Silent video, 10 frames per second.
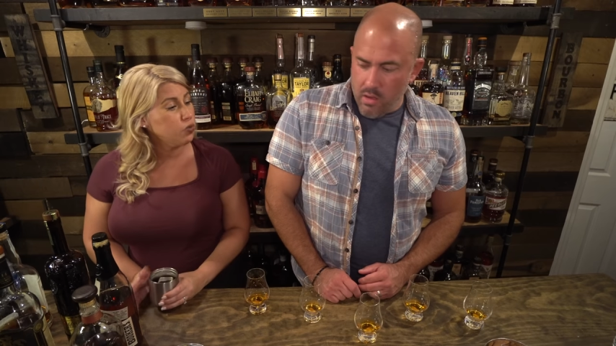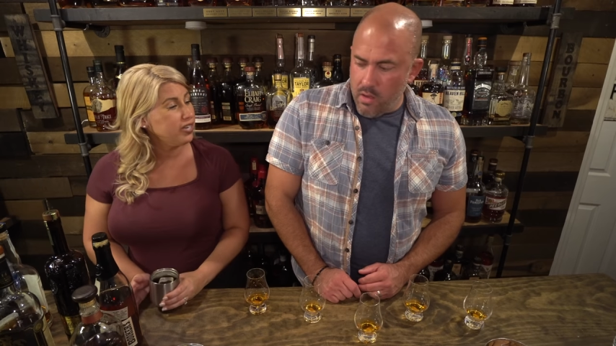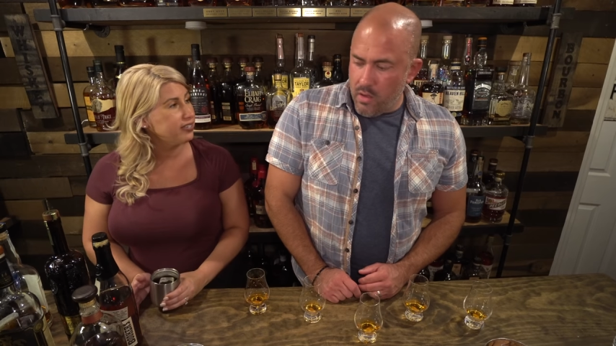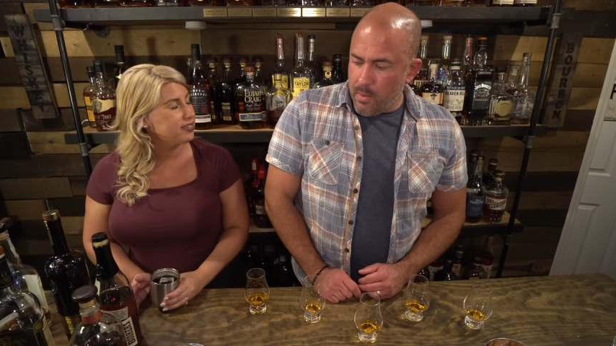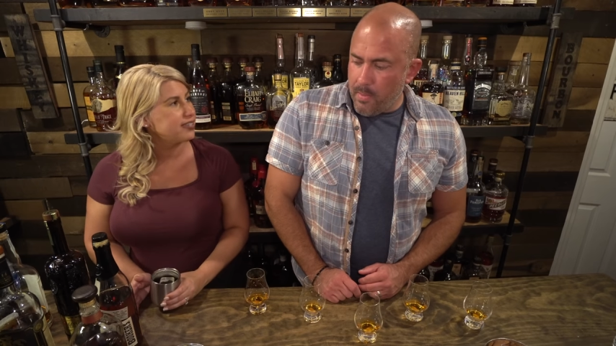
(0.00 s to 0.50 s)

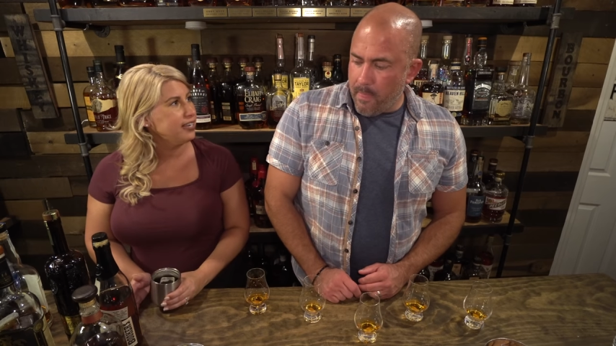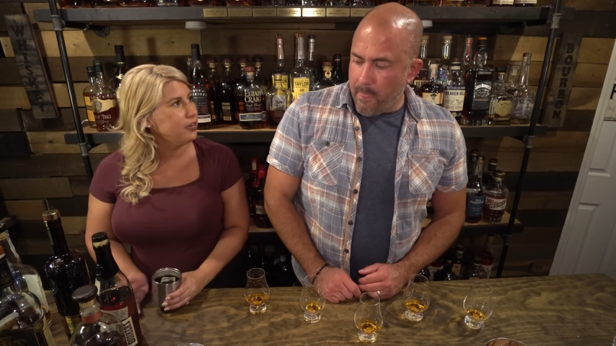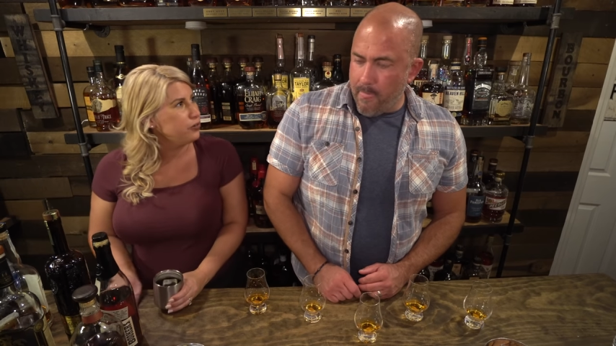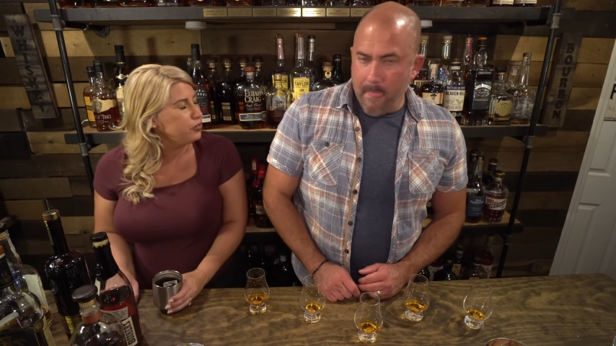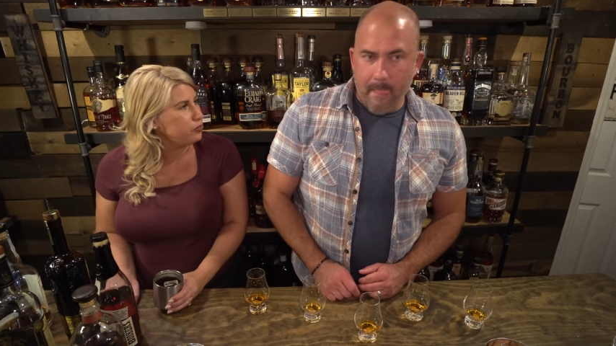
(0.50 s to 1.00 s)
Speaker 1: one? Because I
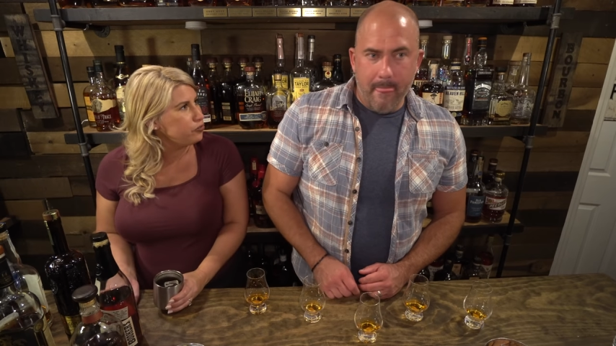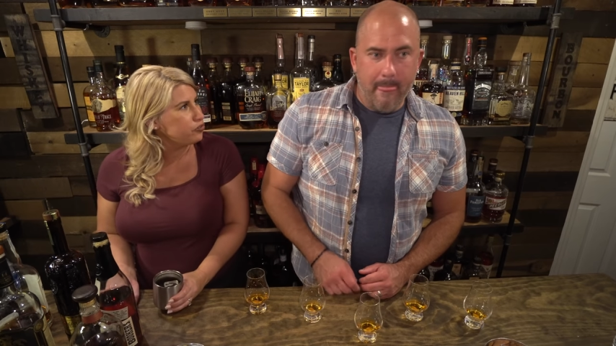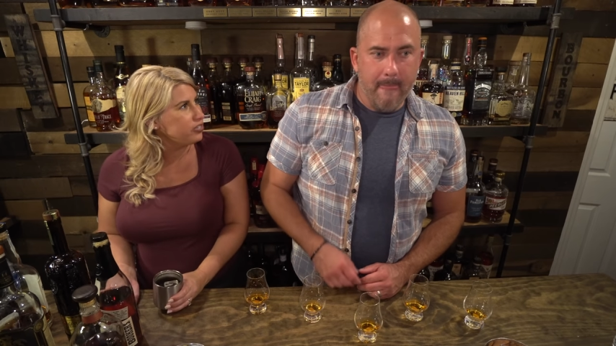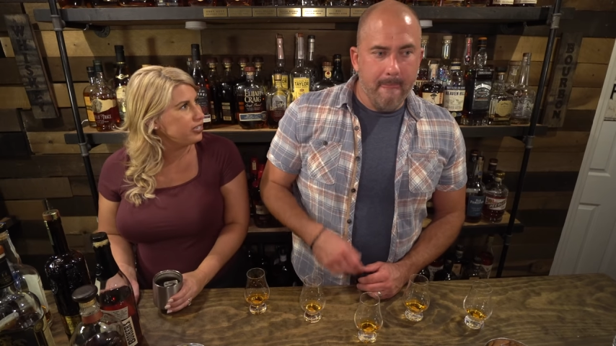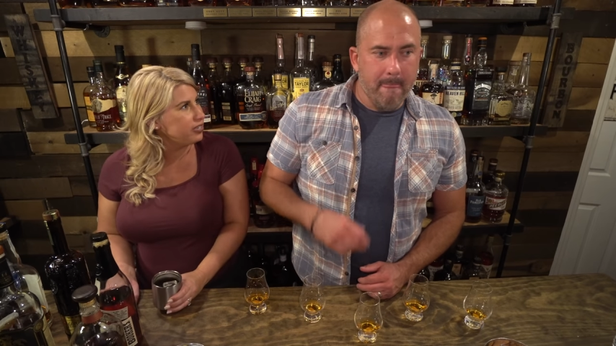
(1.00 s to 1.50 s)
know
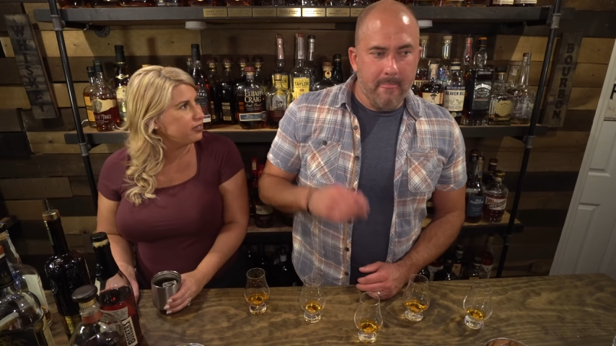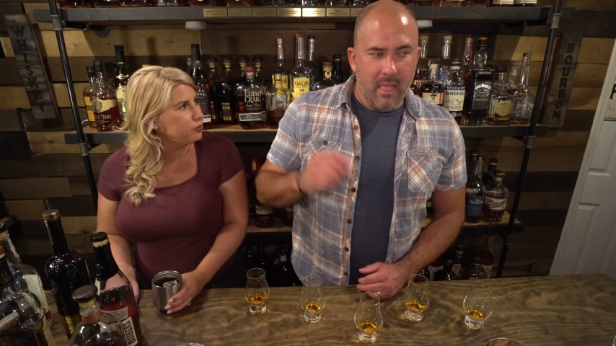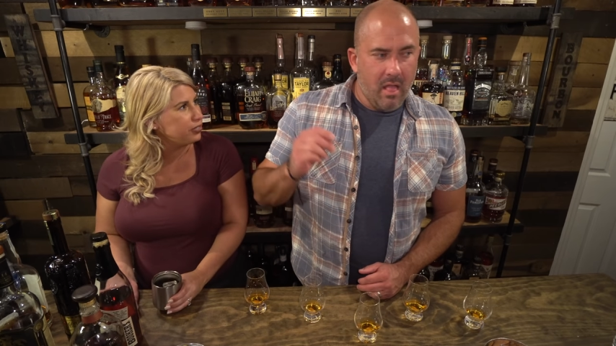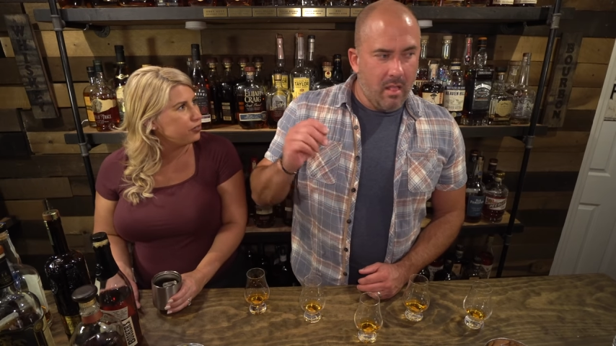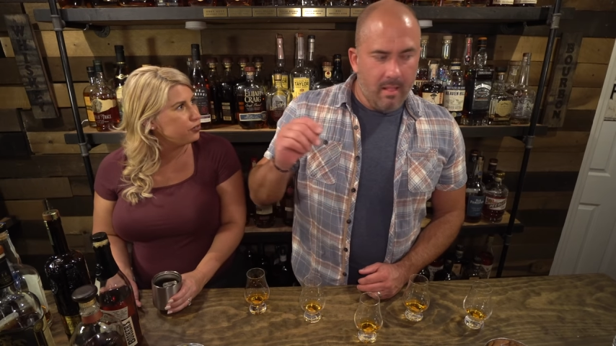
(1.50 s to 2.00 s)
usually
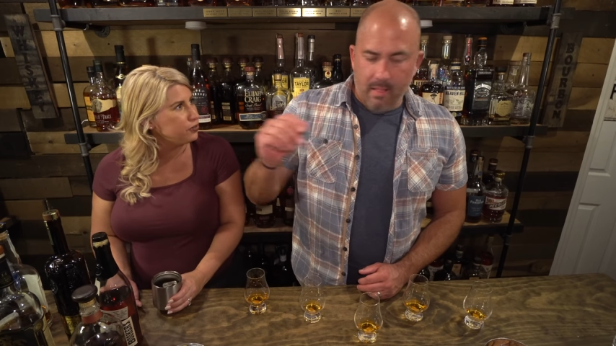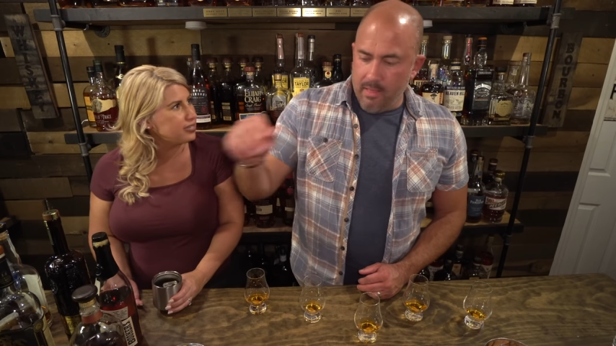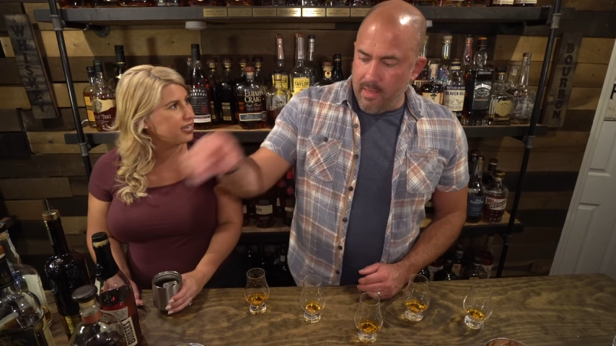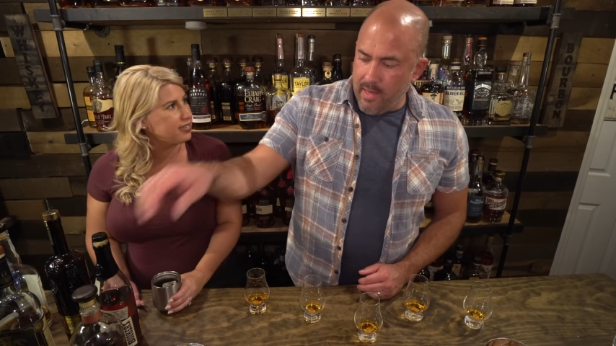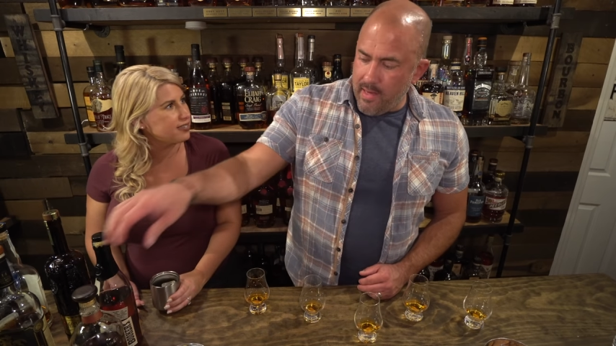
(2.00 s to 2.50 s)
when you do a
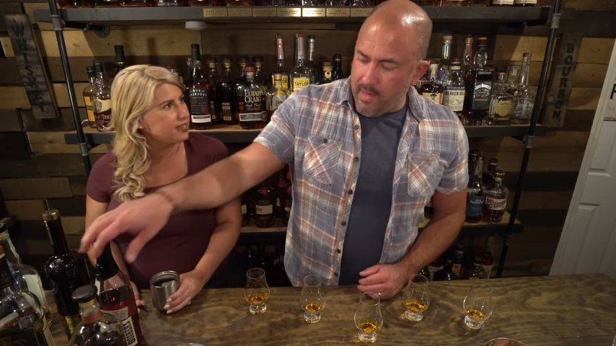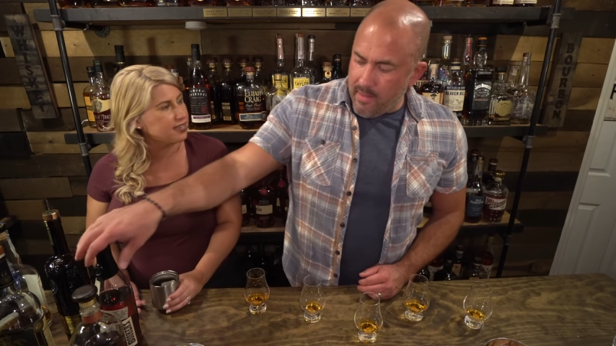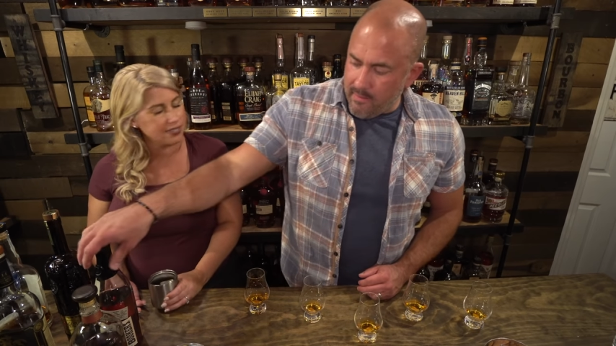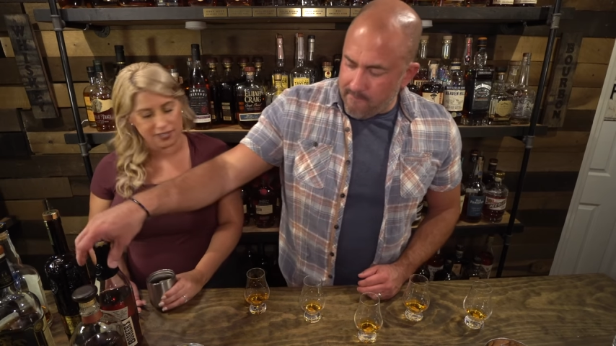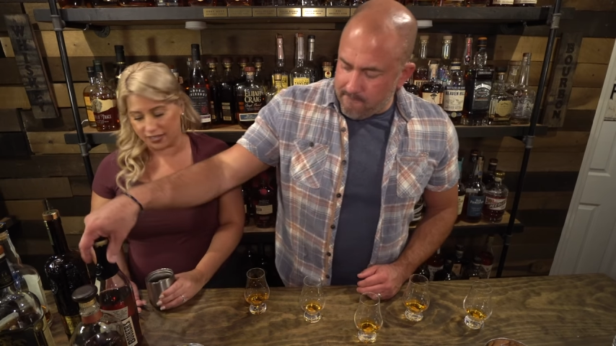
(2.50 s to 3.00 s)
taste yeah.
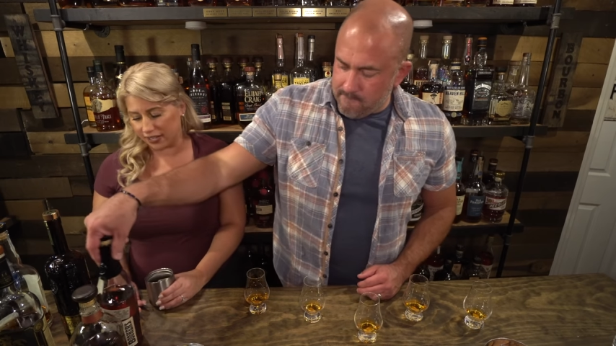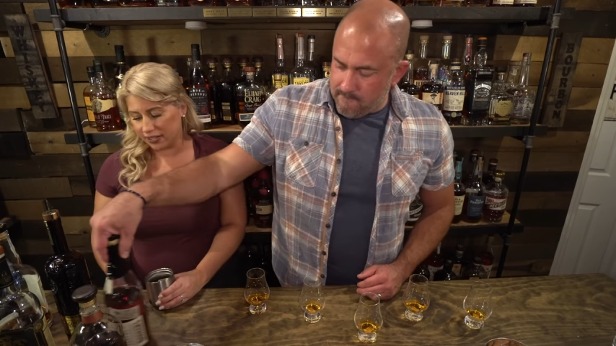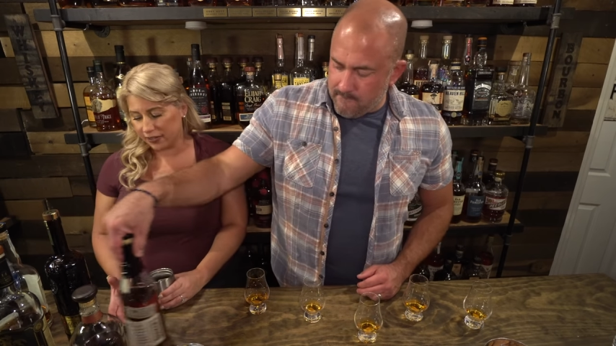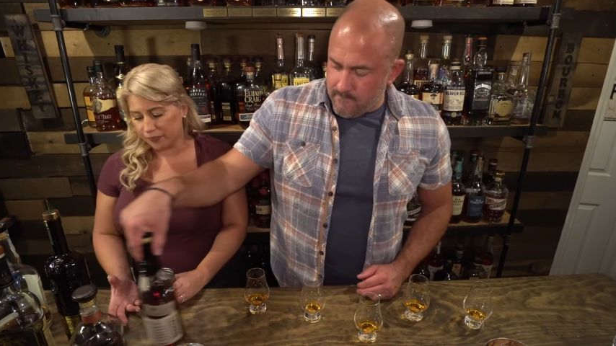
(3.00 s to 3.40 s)
testing,